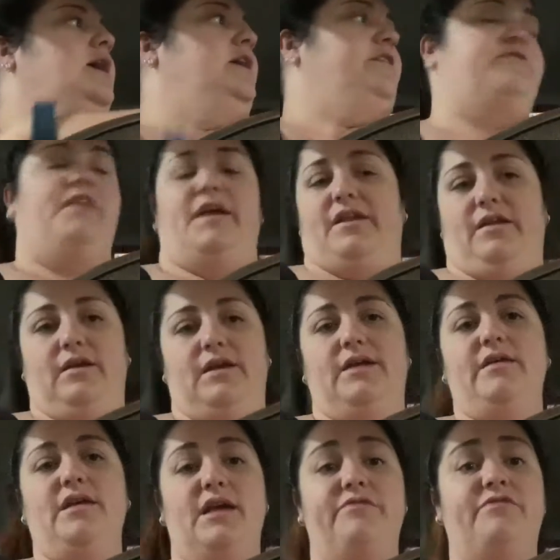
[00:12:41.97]

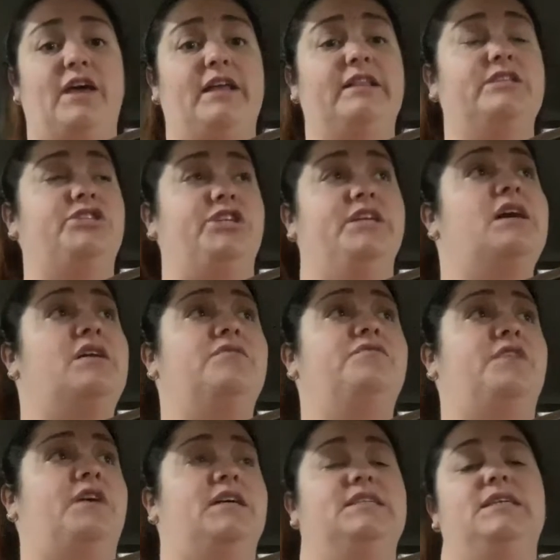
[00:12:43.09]
if they legit can't
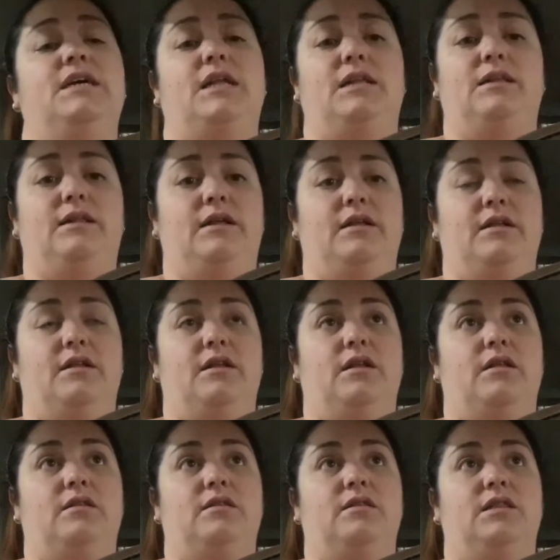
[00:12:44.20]
find it, and then
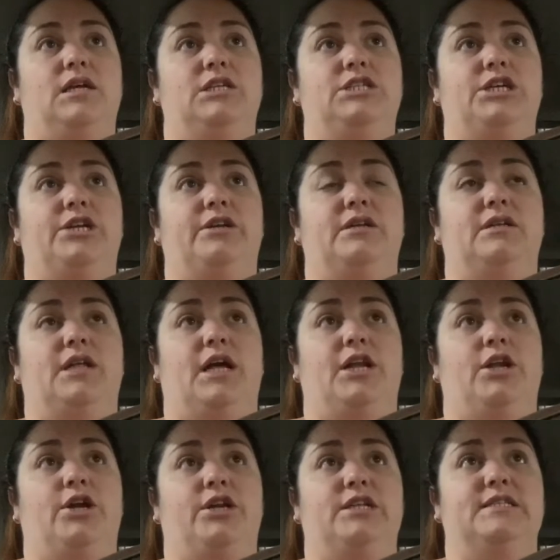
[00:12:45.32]
they turn around like
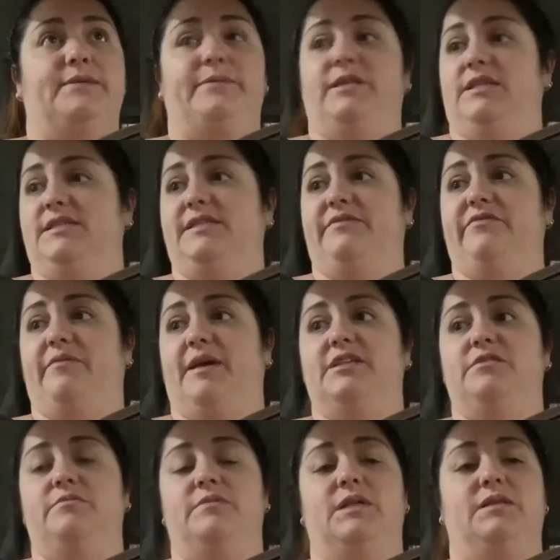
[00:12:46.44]
not gonna send me this
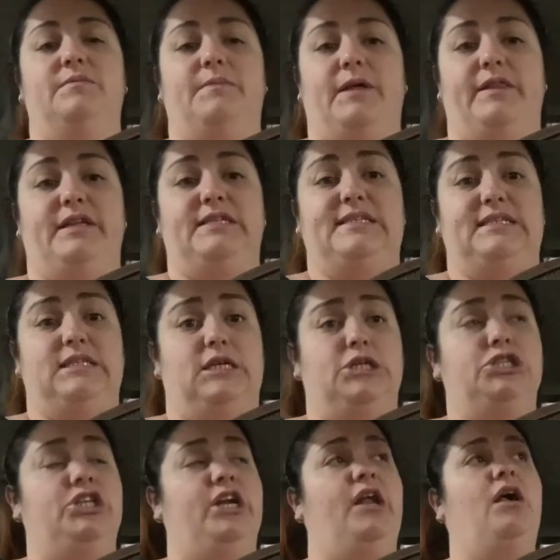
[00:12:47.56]
information about this
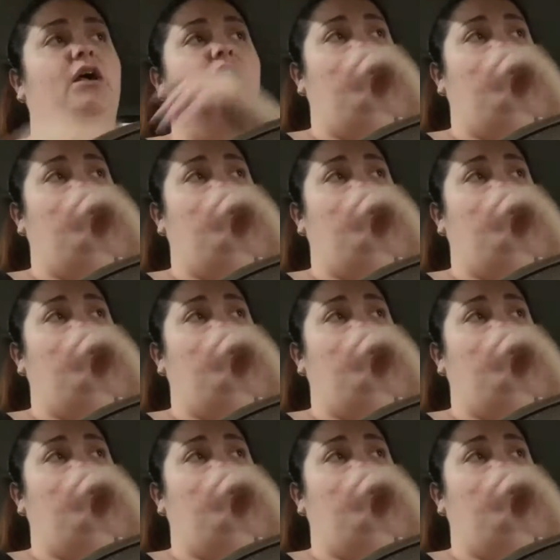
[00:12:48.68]
induction